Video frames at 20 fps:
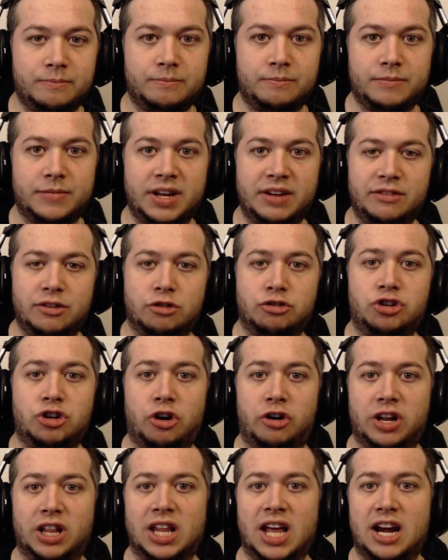Even though she
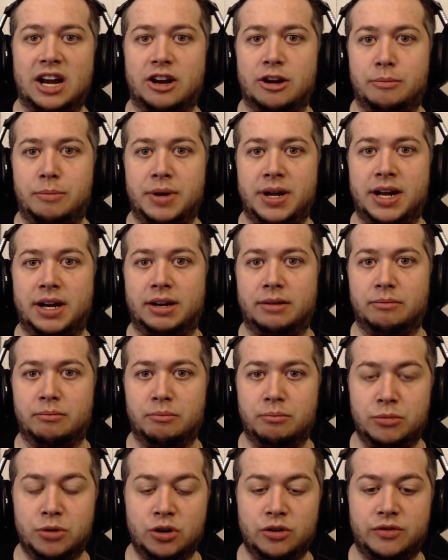already landed a big
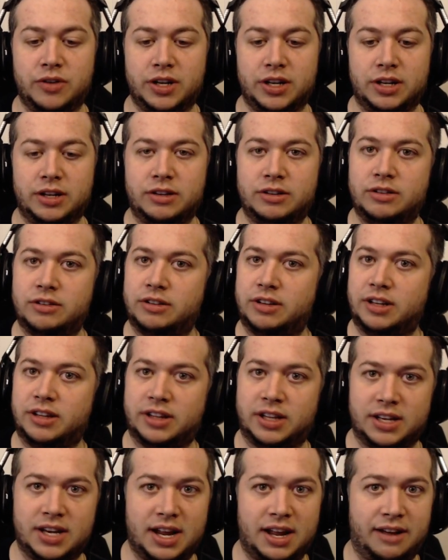movie,
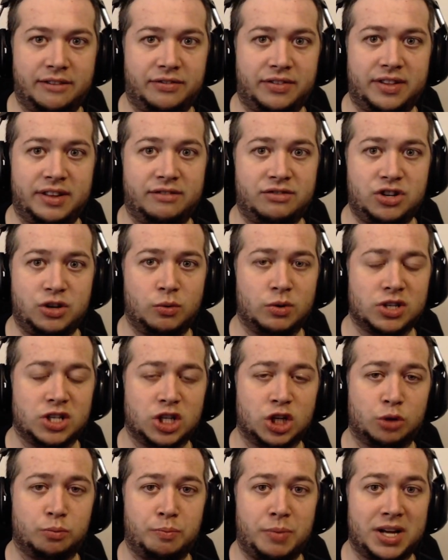then if she wasn't
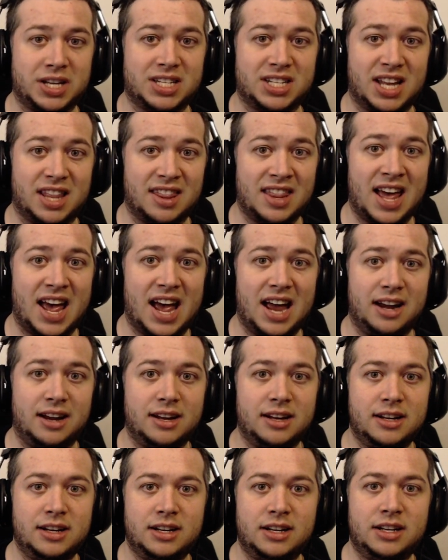the best in that,
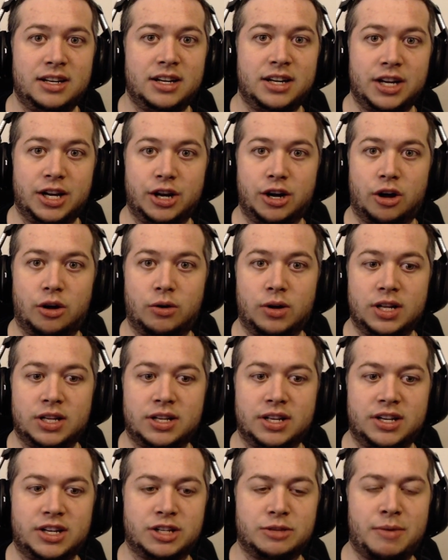you know,
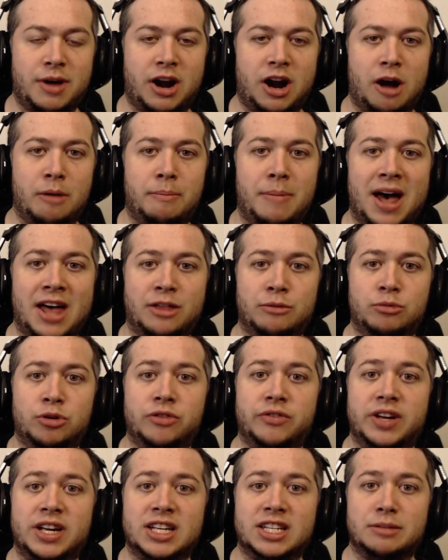it doesn't matter how bad the
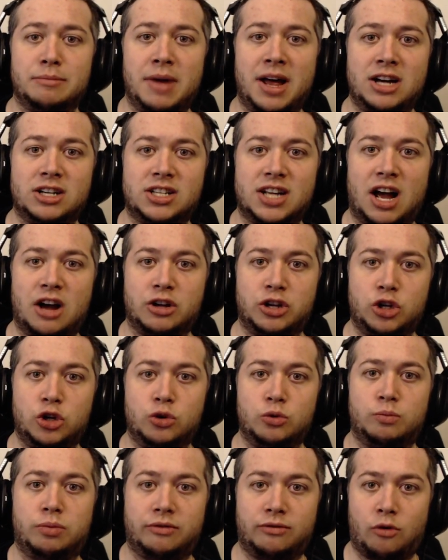movie is. It matters how you
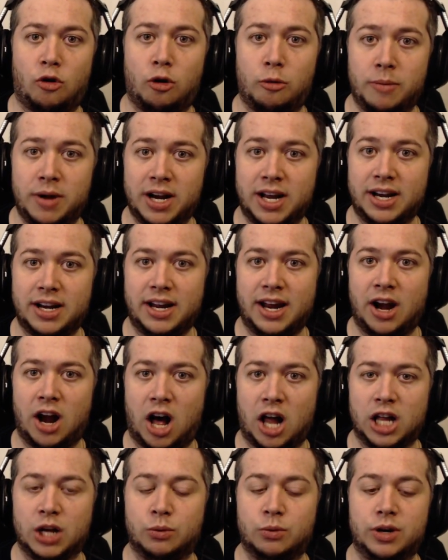perform in it. In
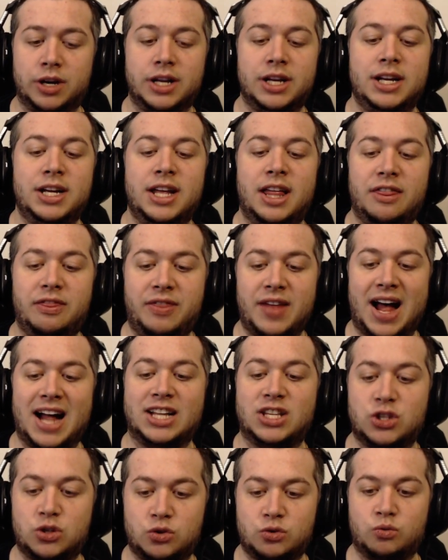Hollywood,
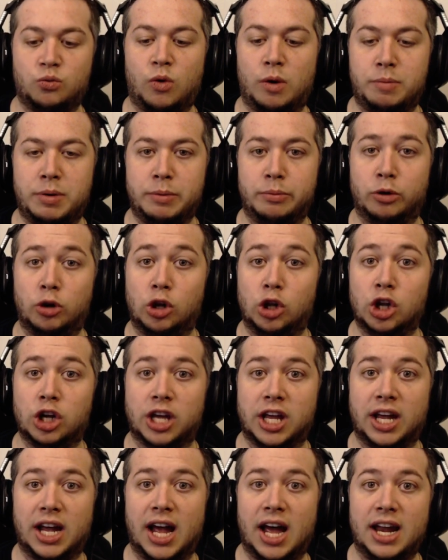that's what people are
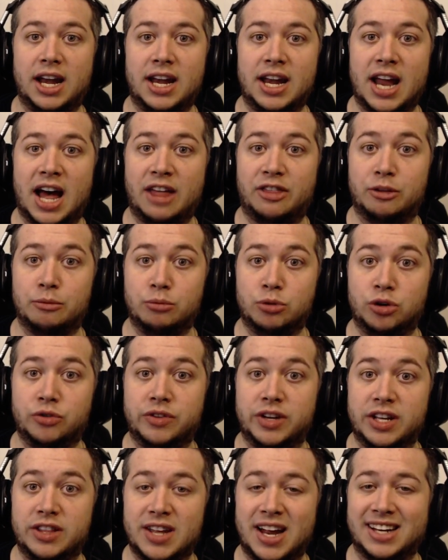looking at, not the
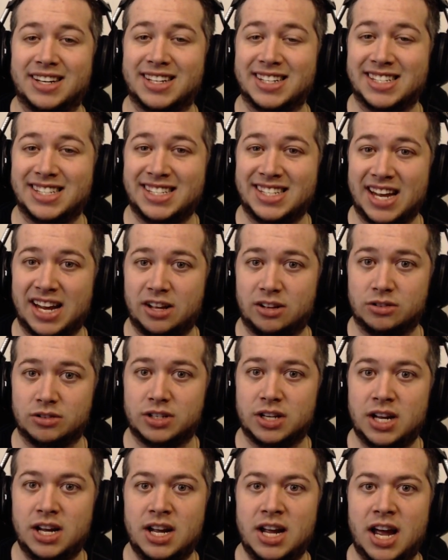movie and not the sales.
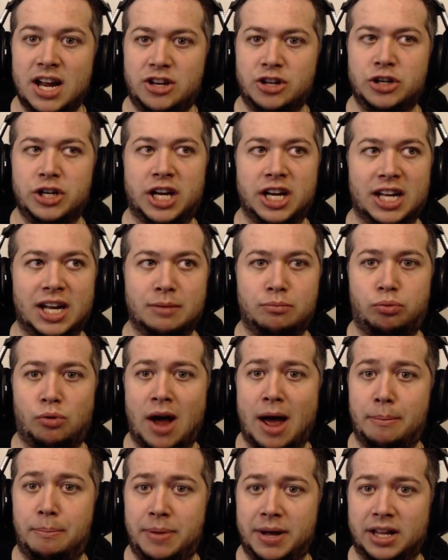Until you get like
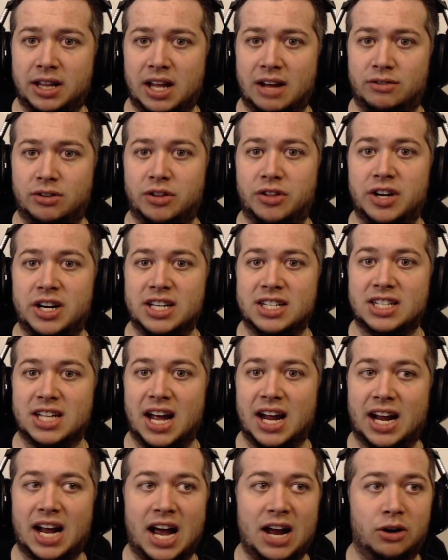Brad Pitt level, then it's
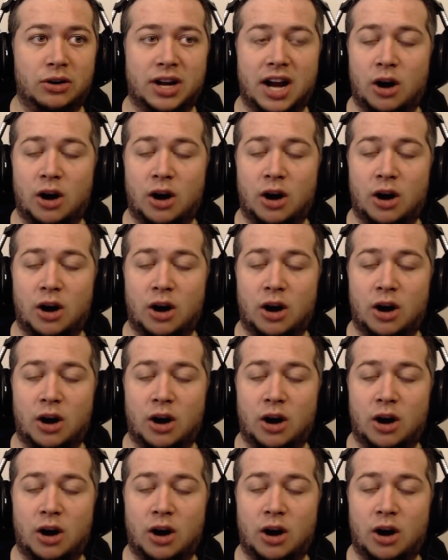like, I don't care